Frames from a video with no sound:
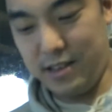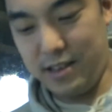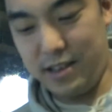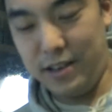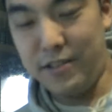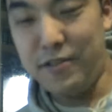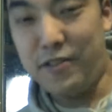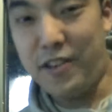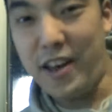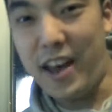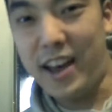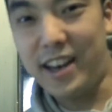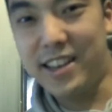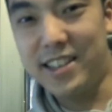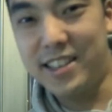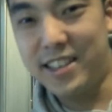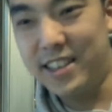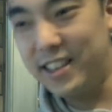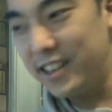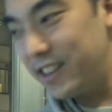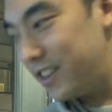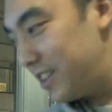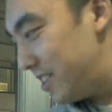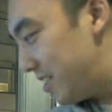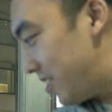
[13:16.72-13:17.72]
In
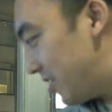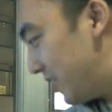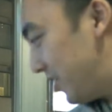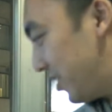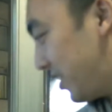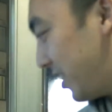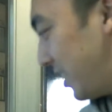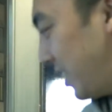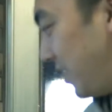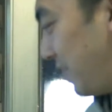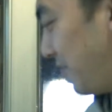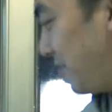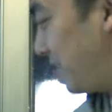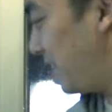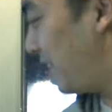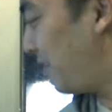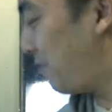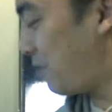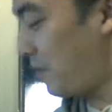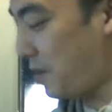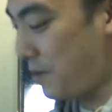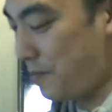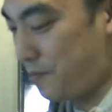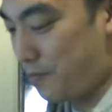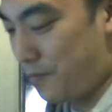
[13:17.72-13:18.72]
fact, you know, you can even
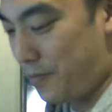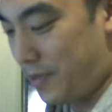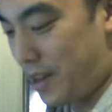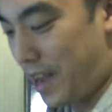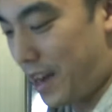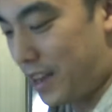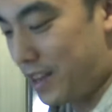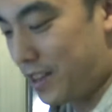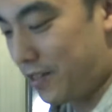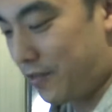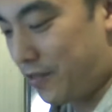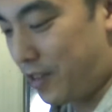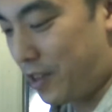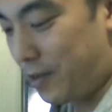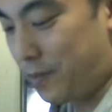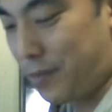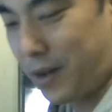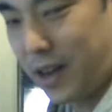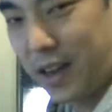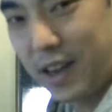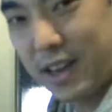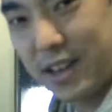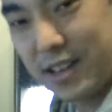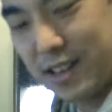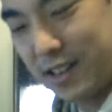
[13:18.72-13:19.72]
leave me negative
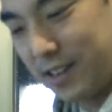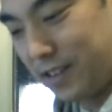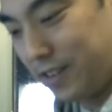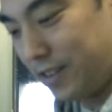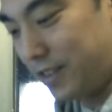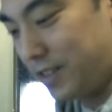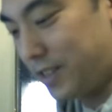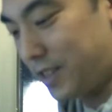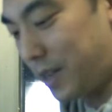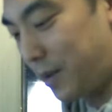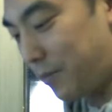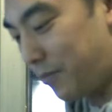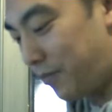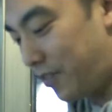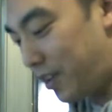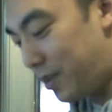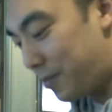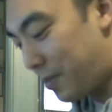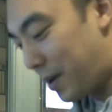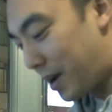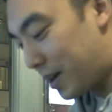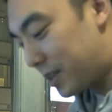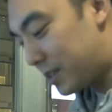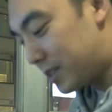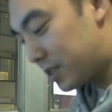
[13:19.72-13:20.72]
feedback. Some
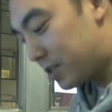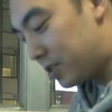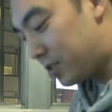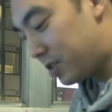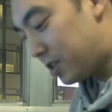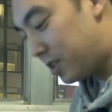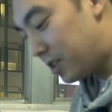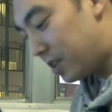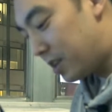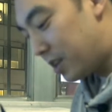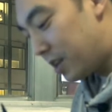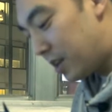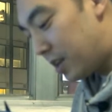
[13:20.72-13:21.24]
feedback is good.